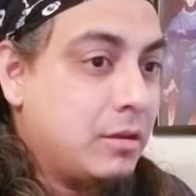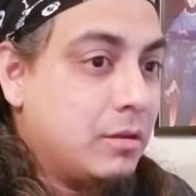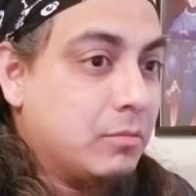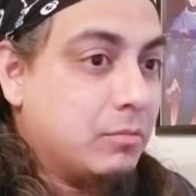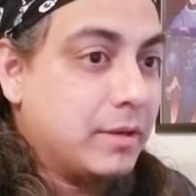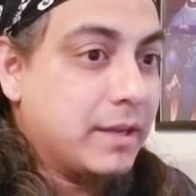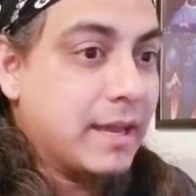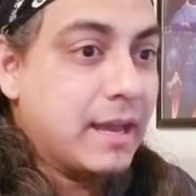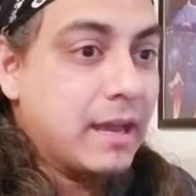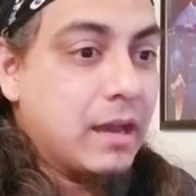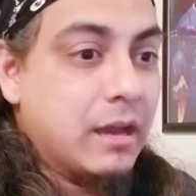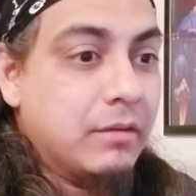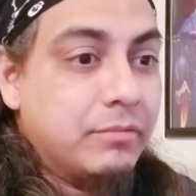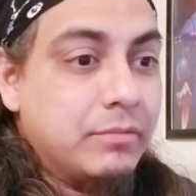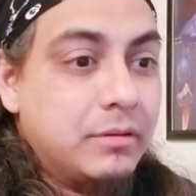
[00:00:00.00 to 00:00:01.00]
We
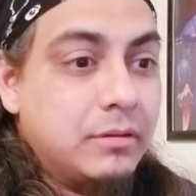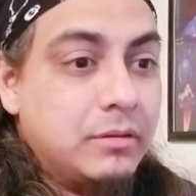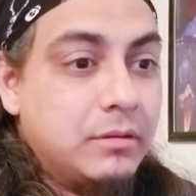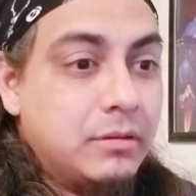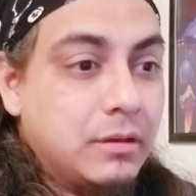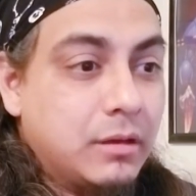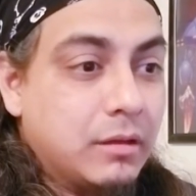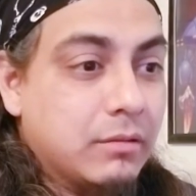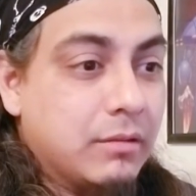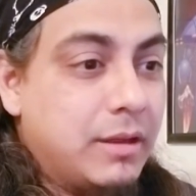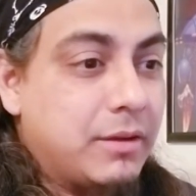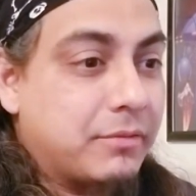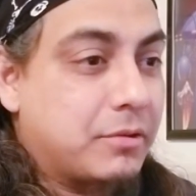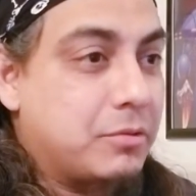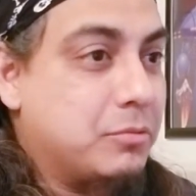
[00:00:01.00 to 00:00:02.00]
have a lot
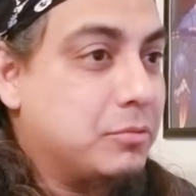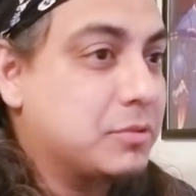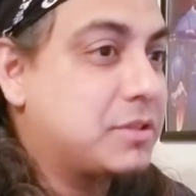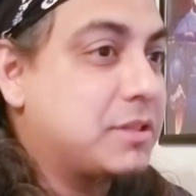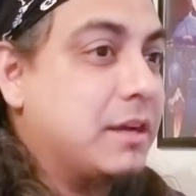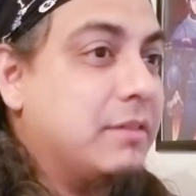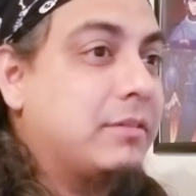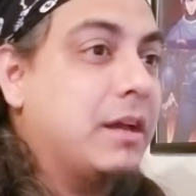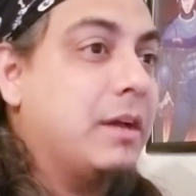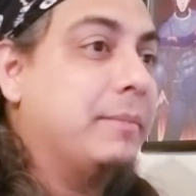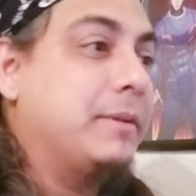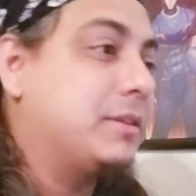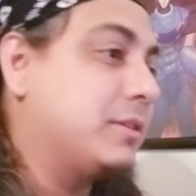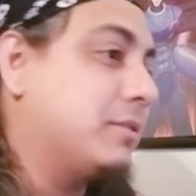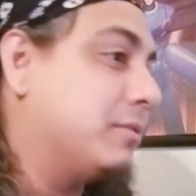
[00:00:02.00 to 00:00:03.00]
of cool stuff coming
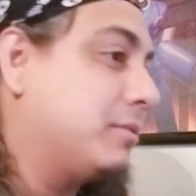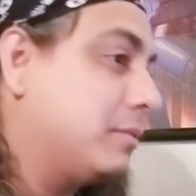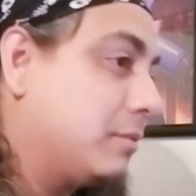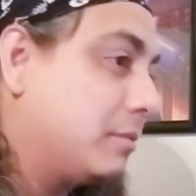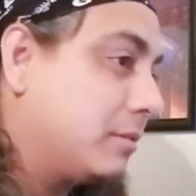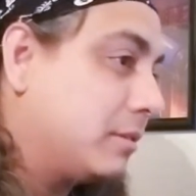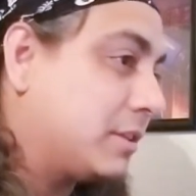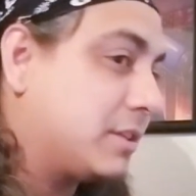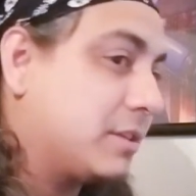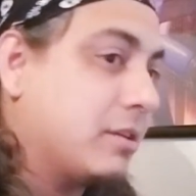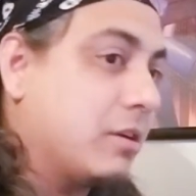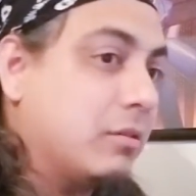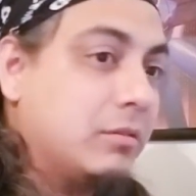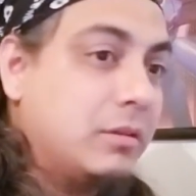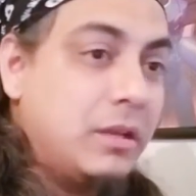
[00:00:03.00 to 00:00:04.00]
soon.
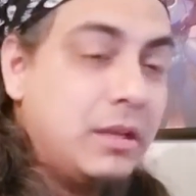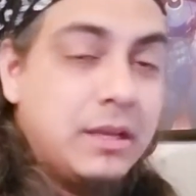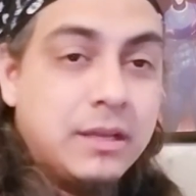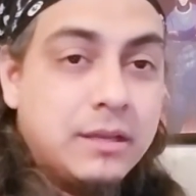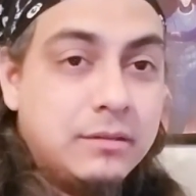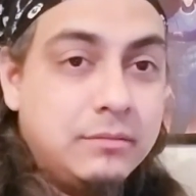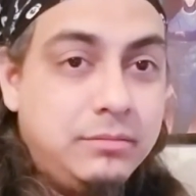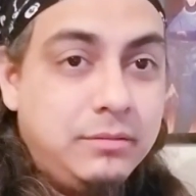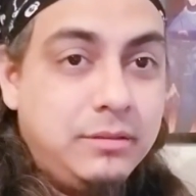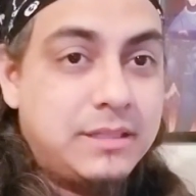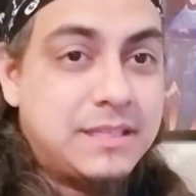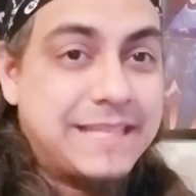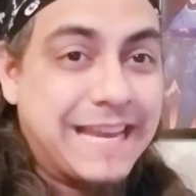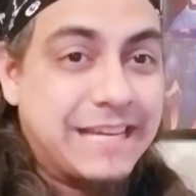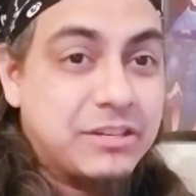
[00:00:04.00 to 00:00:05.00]
So
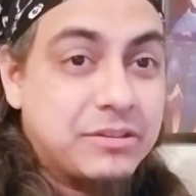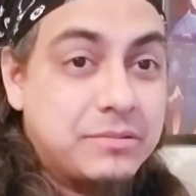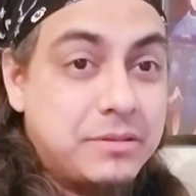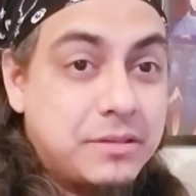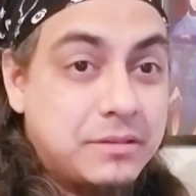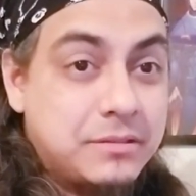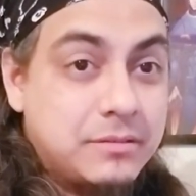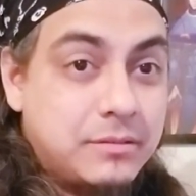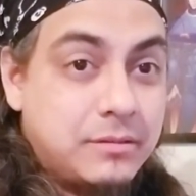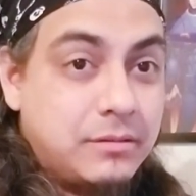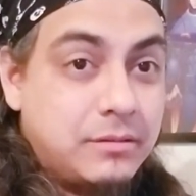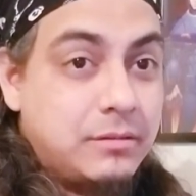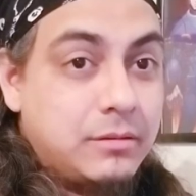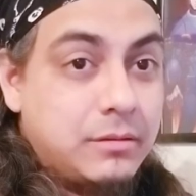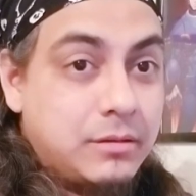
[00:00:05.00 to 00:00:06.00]
stay tuned.
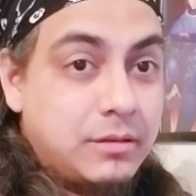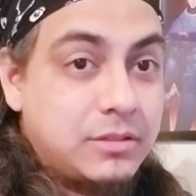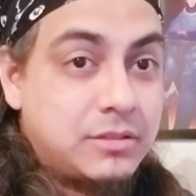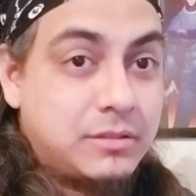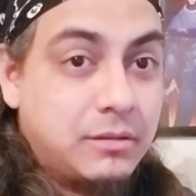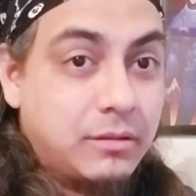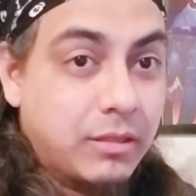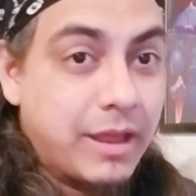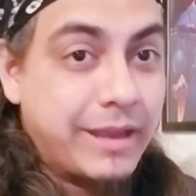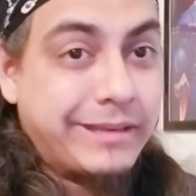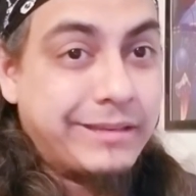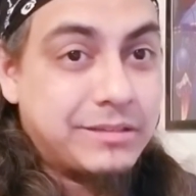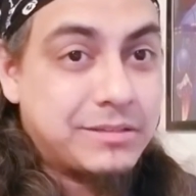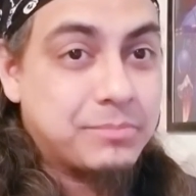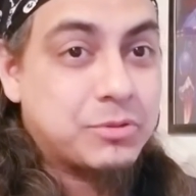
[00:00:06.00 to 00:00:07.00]
Like,
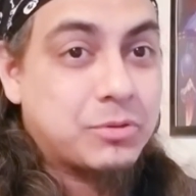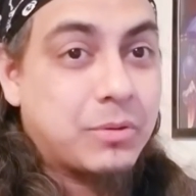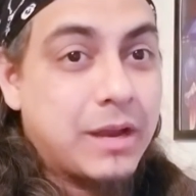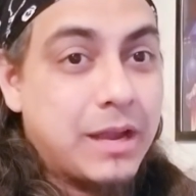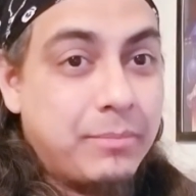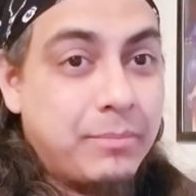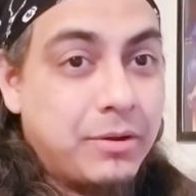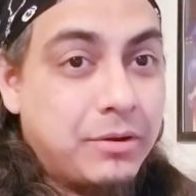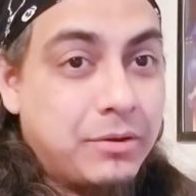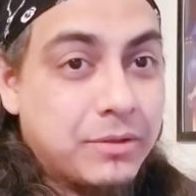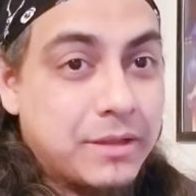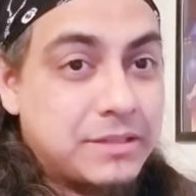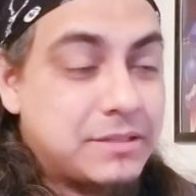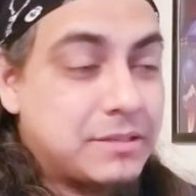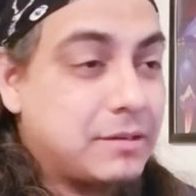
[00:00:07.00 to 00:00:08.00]
subscribe, all
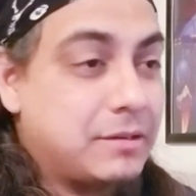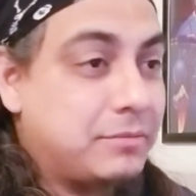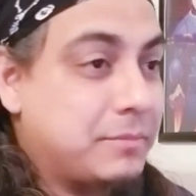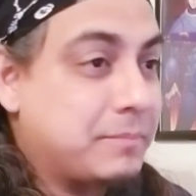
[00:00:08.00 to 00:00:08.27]
that stuff.